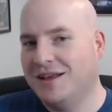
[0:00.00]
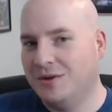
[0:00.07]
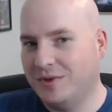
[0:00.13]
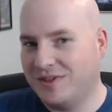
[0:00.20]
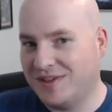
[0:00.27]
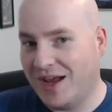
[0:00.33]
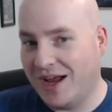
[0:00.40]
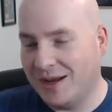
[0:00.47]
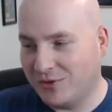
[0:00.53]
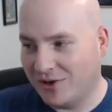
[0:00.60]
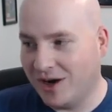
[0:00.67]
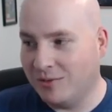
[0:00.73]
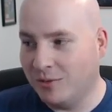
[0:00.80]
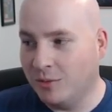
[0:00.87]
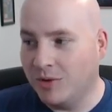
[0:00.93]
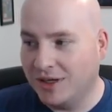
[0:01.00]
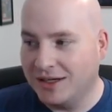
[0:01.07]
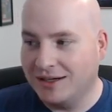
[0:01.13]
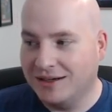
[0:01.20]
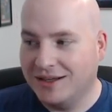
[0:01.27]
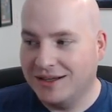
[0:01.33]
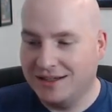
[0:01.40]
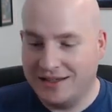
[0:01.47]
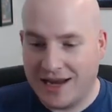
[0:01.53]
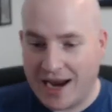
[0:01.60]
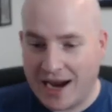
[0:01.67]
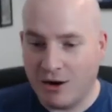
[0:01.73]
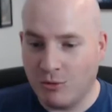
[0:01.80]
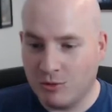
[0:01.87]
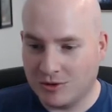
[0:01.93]
with time travel, but
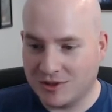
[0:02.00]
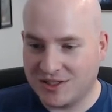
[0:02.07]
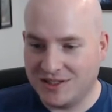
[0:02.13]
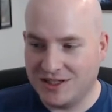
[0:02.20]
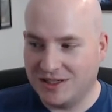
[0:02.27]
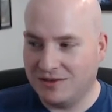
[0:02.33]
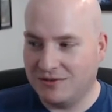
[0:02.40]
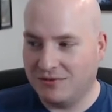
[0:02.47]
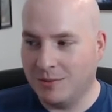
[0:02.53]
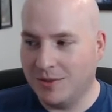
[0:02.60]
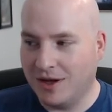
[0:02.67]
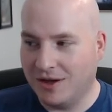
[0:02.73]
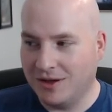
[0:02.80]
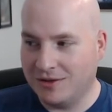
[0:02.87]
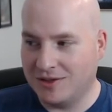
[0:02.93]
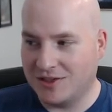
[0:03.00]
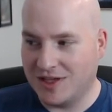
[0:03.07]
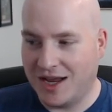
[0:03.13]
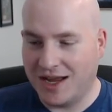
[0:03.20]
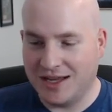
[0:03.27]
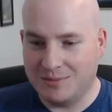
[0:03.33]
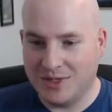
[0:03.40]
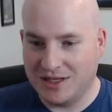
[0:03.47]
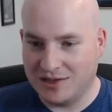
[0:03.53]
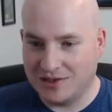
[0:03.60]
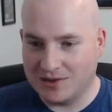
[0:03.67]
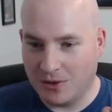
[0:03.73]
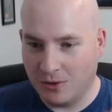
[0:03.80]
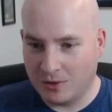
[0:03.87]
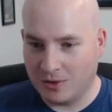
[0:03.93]
now we're seeing it from the other side
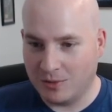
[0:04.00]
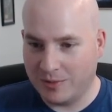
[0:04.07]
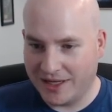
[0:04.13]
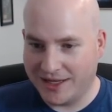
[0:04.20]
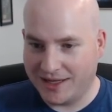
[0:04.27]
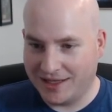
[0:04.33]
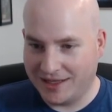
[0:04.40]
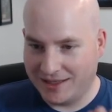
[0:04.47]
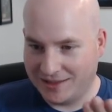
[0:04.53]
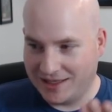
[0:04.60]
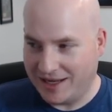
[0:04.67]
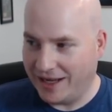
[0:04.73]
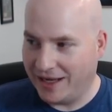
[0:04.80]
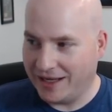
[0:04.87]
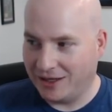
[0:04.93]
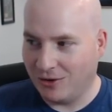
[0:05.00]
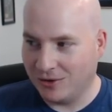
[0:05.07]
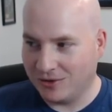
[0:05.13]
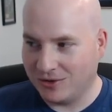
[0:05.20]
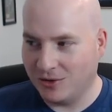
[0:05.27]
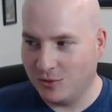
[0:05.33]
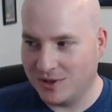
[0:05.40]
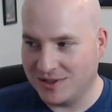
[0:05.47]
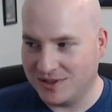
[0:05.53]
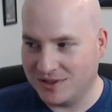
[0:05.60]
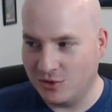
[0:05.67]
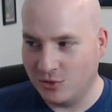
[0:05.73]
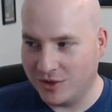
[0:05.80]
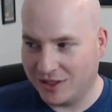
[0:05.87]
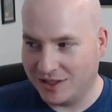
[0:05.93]
because Okabe and gang aren't the ones
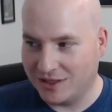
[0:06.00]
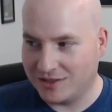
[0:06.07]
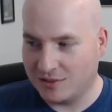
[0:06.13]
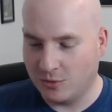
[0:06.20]
doing it.